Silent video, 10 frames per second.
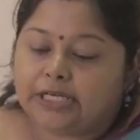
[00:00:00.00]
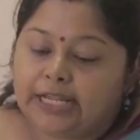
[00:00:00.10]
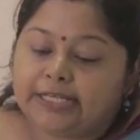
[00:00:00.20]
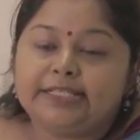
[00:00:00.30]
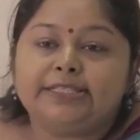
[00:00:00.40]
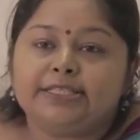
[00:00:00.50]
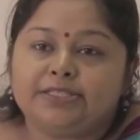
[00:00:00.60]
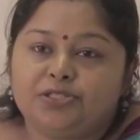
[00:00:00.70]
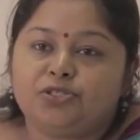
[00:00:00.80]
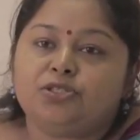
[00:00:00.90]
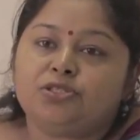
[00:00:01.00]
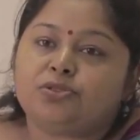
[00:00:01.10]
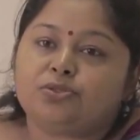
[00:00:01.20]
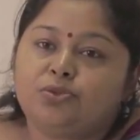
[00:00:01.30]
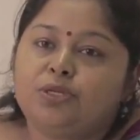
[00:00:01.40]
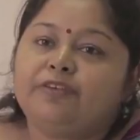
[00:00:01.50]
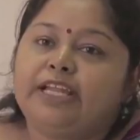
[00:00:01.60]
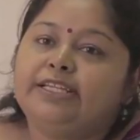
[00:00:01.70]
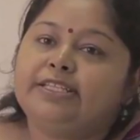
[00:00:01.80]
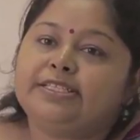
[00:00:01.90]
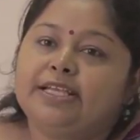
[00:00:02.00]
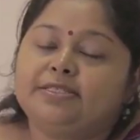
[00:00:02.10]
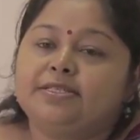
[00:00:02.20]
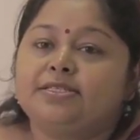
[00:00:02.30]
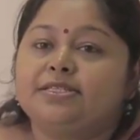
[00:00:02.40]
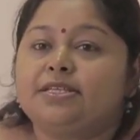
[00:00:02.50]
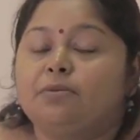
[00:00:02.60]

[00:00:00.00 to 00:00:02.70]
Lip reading: Allied Health Institution, the School of Allied Health Sciences, is